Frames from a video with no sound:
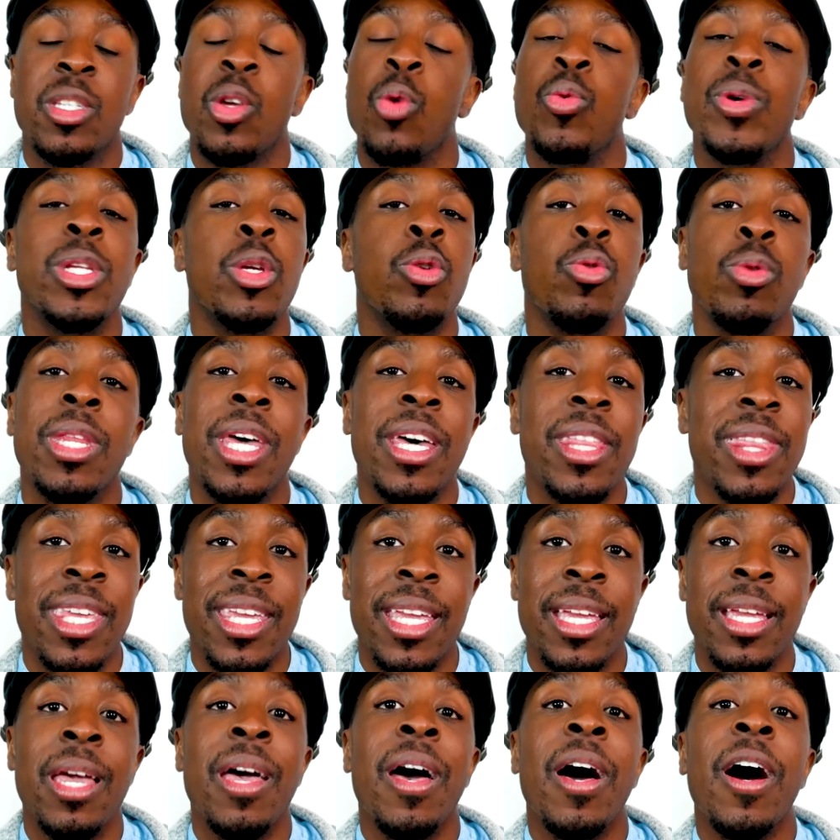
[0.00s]
So we do
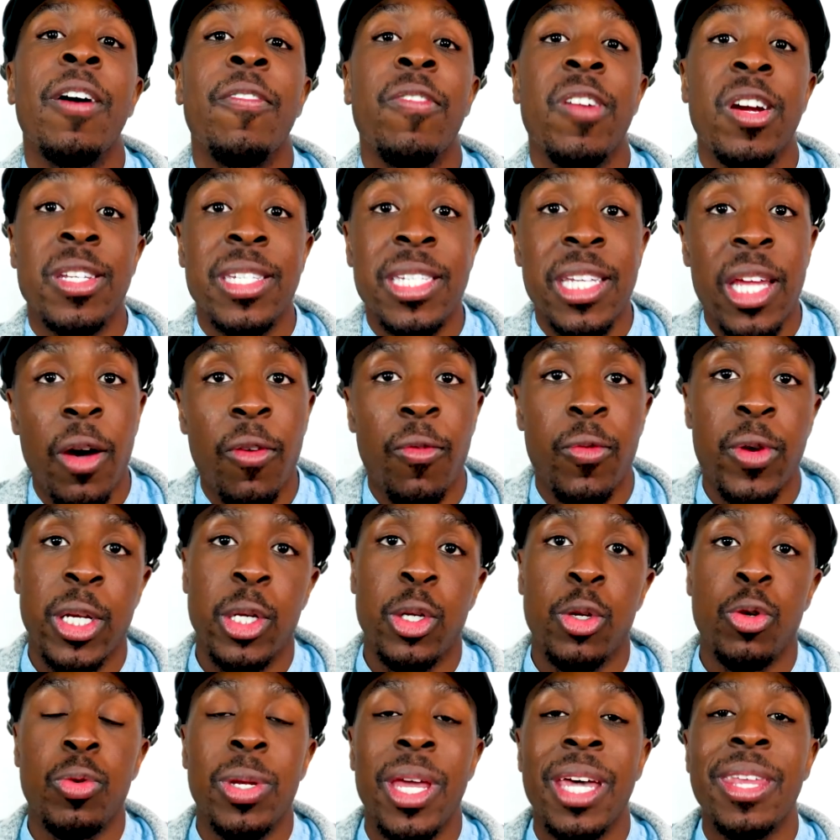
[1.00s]
nothing of ourselves. We
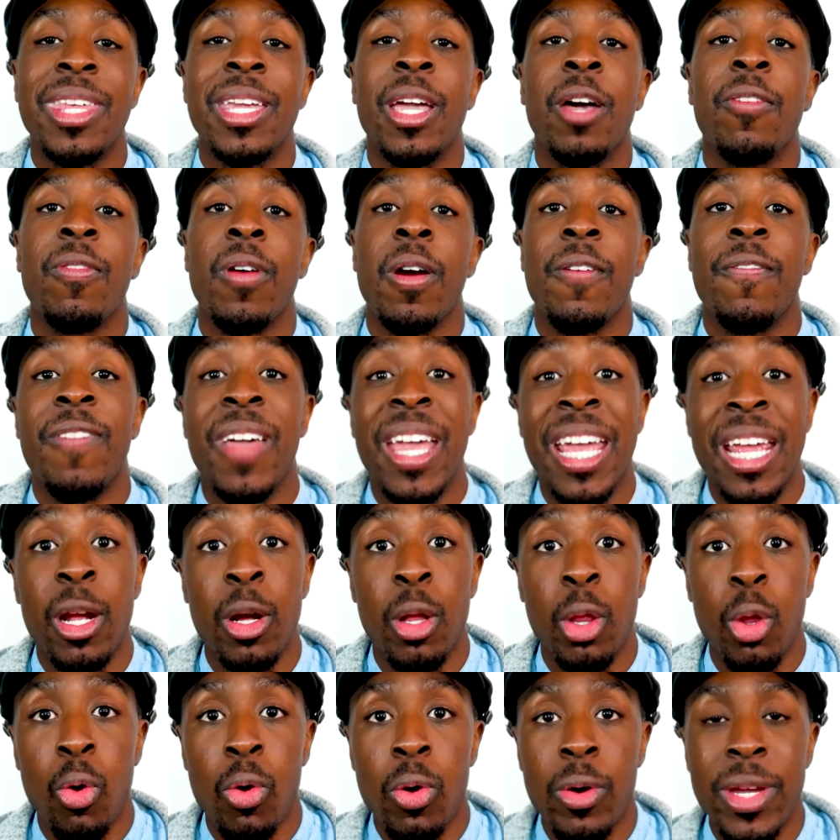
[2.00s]
do nothing of our
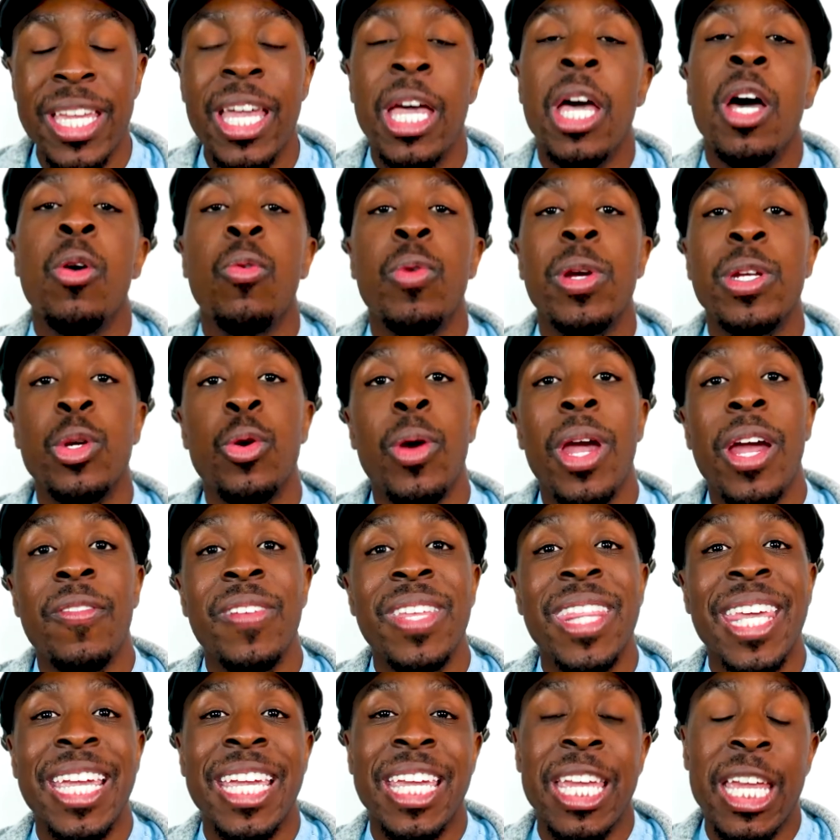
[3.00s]
vainglory. We do
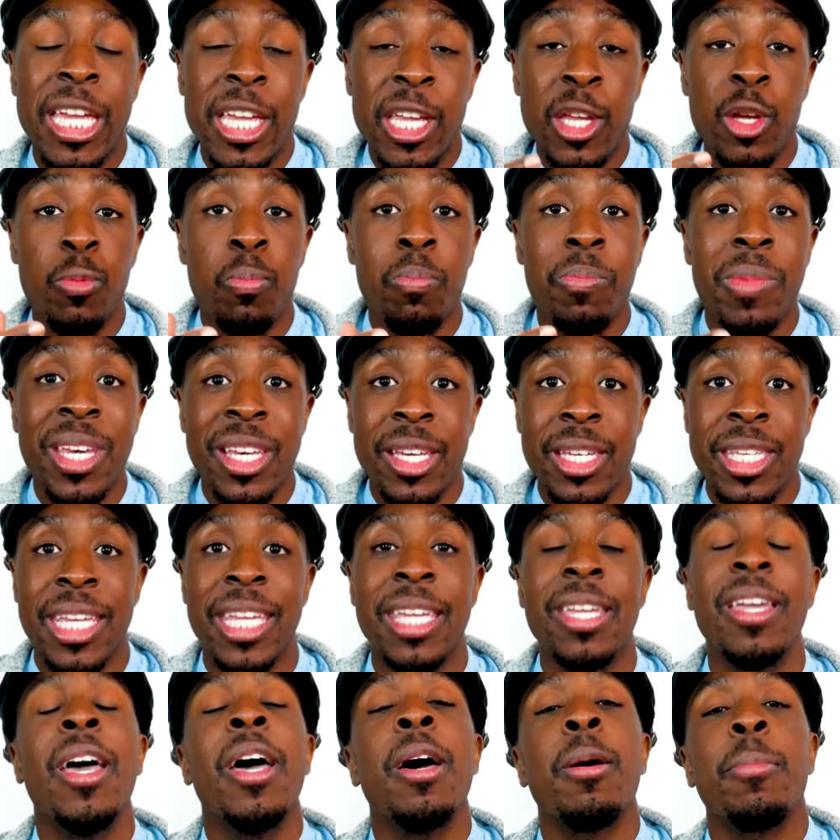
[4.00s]
everything in humility,